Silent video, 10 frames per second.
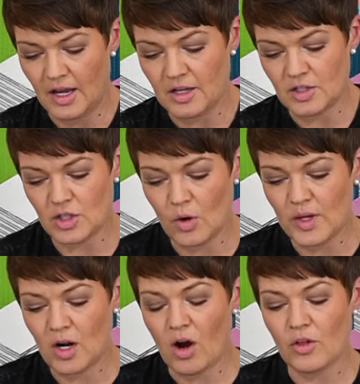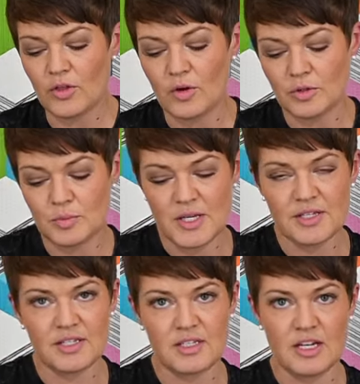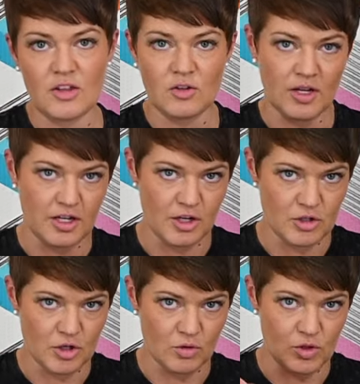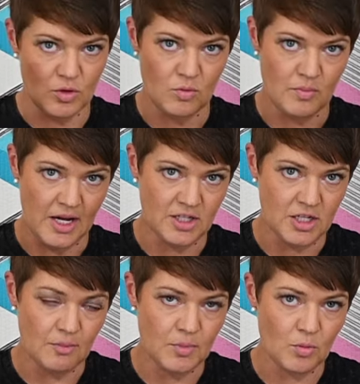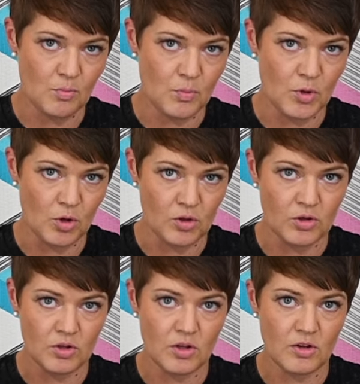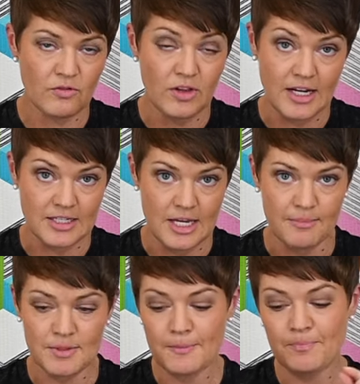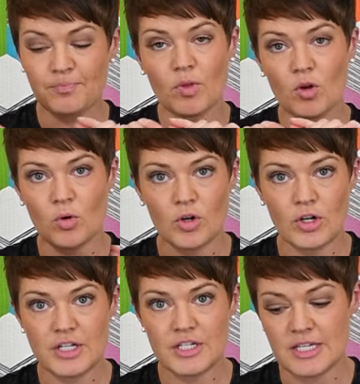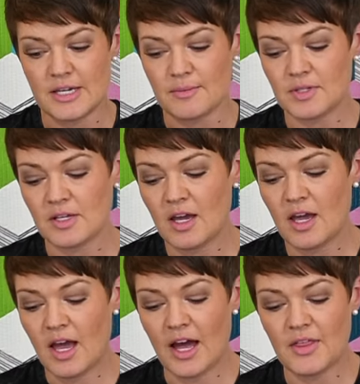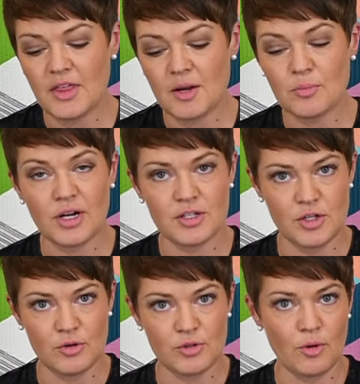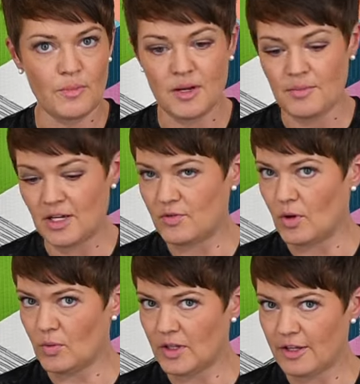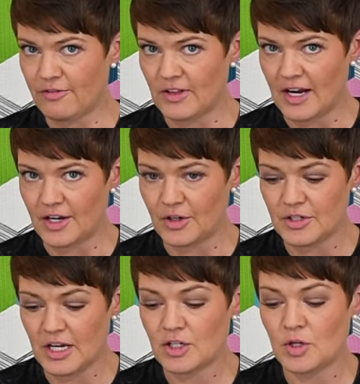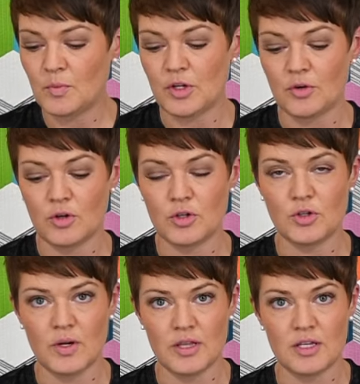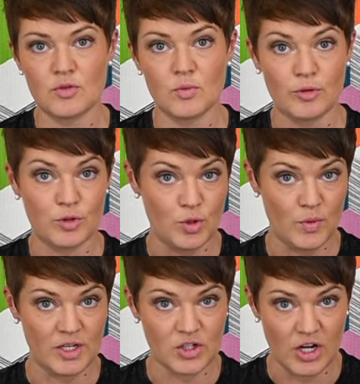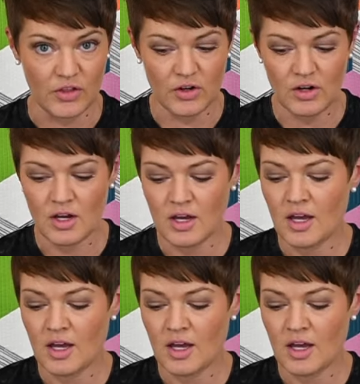And sewing all those pieces together like I showed you, matching up your little flat tips, 1/4 inch seams, and then press those open. It makes for a really flat intersection when you go to join these rows to each other.